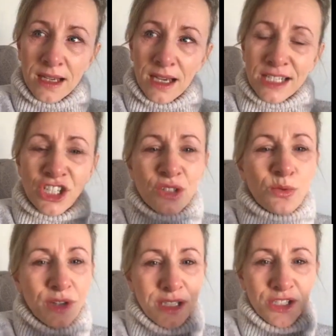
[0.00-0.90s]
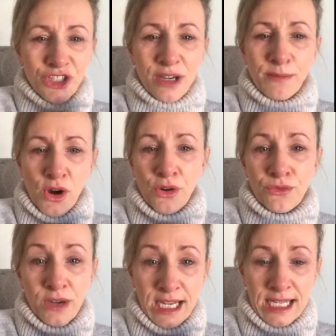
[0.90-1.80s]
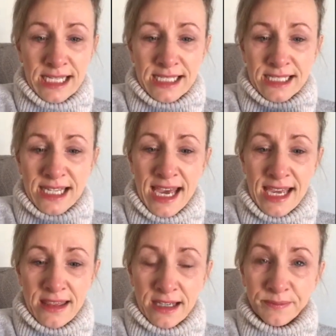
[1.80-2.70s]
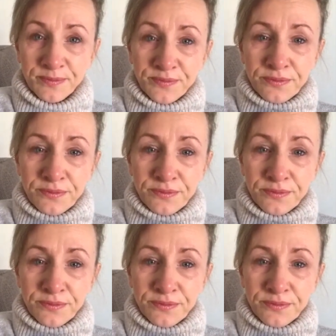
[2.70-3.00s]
I just wanted to jump on really to say that